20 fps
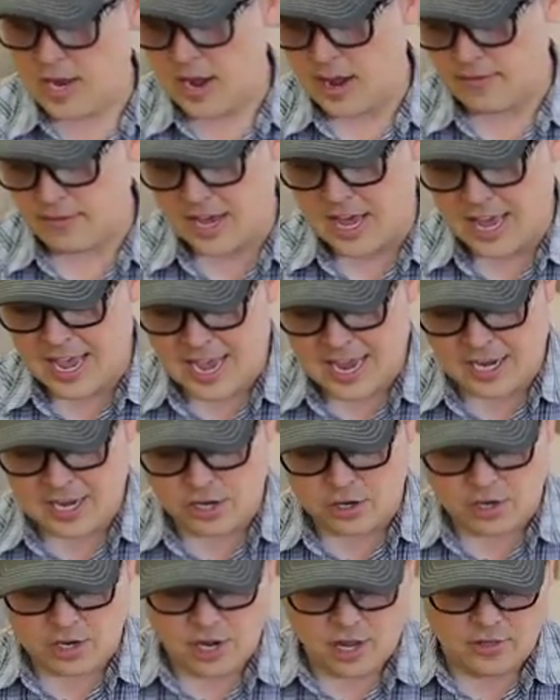Now I've got 80
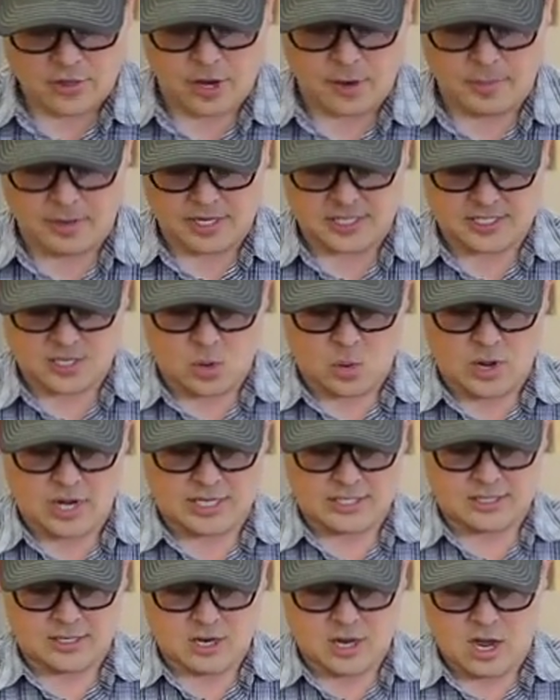grit on there because I
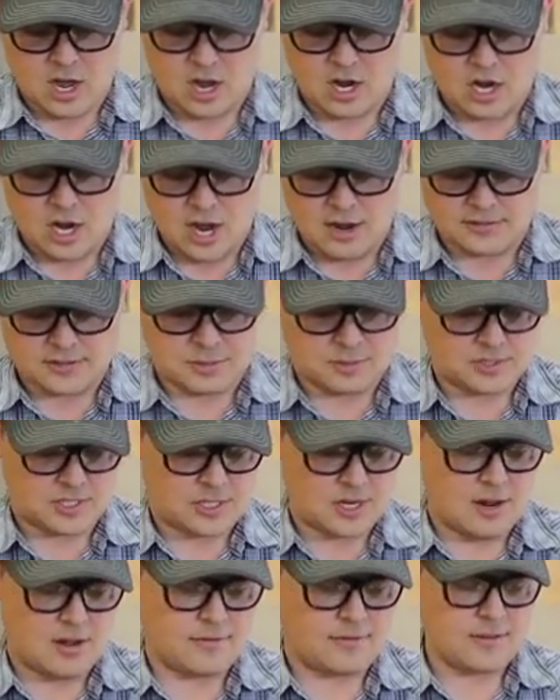wanna hog off some
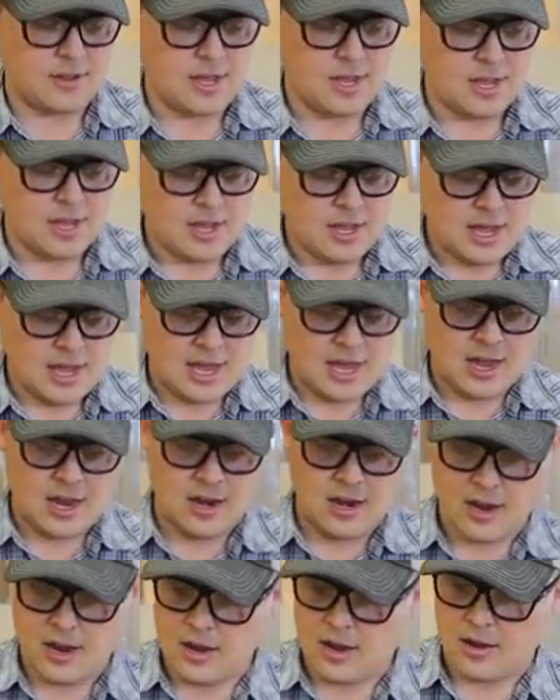stuff.
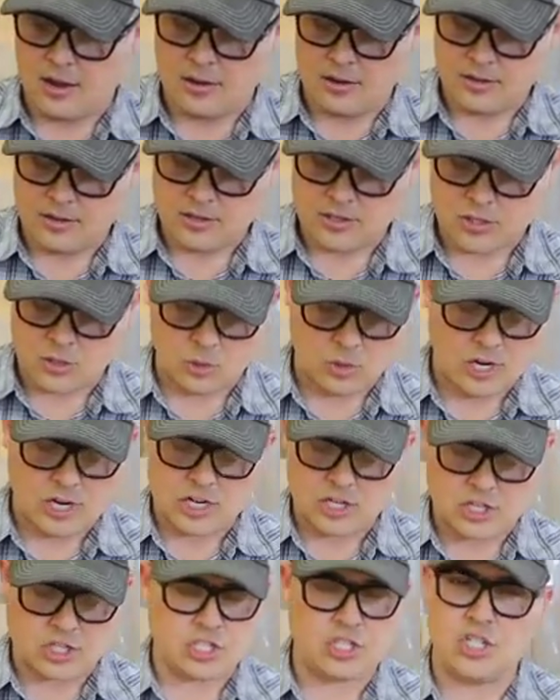And uh, so we're
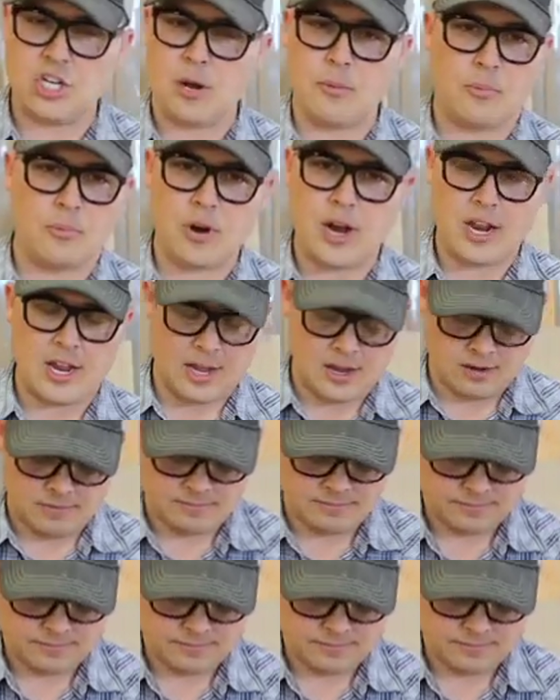gonna just jump right in.